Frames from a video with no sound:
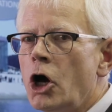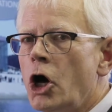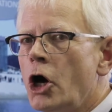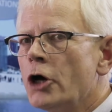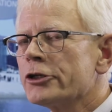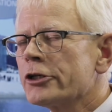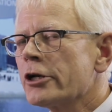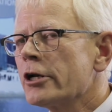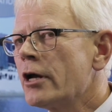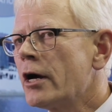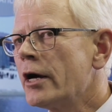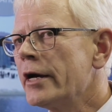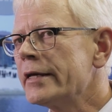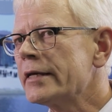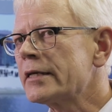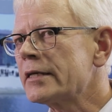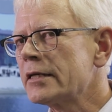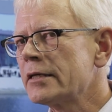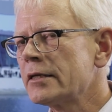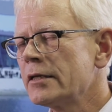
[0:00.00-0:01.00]

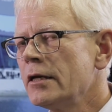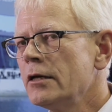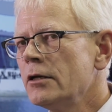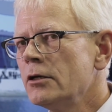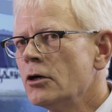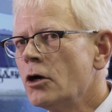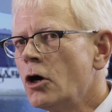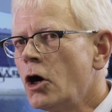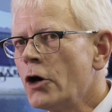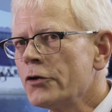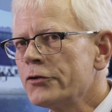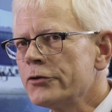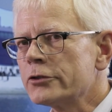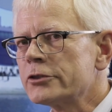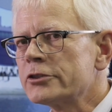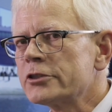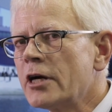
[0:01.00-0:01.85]
unlike other